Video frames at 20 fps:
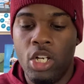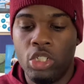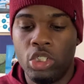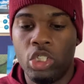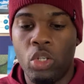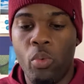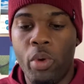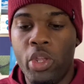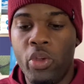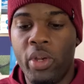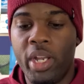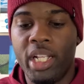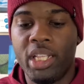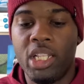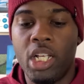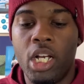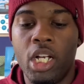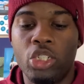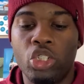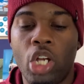So when you get
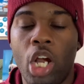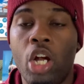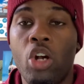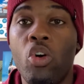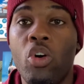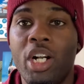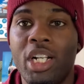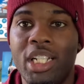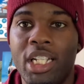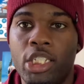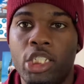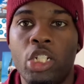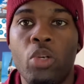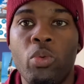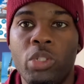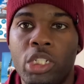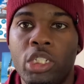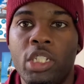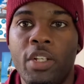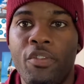the charcoal cleanser,
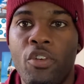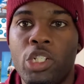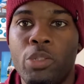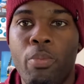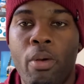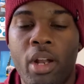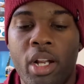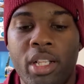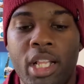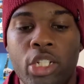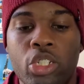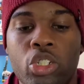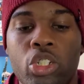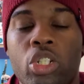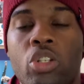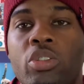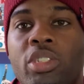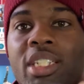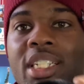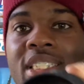which is the first product that
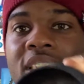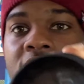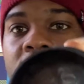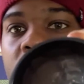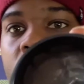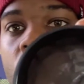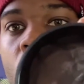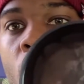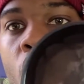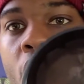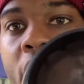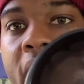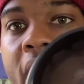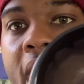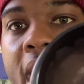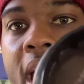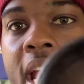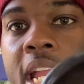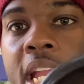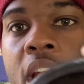you use, it's this
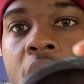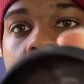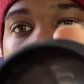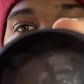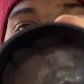gray